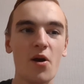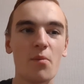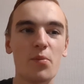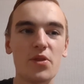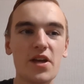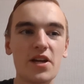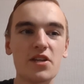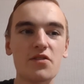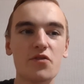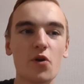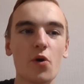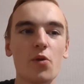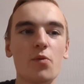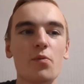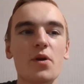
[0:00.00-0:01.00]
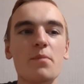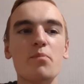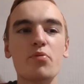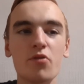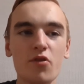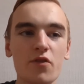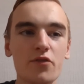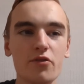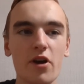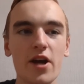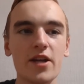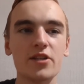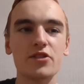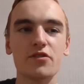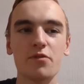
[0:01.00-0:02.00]
but then you've got the improved
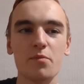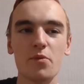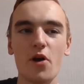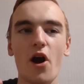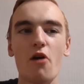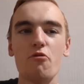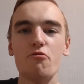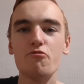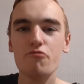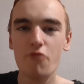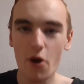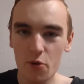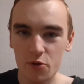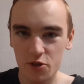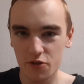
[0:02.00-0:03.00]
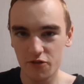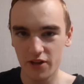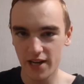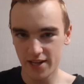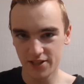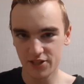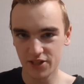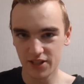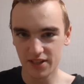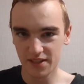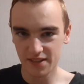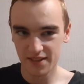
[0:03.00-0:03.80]
range from a rotary engine.